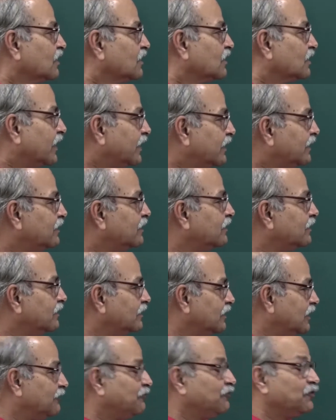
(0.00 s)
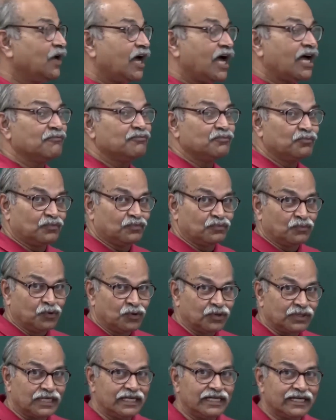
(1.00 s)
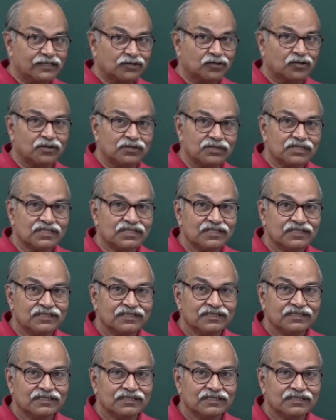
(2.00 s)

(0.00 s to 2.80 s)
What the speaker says: Then if you have more electrons,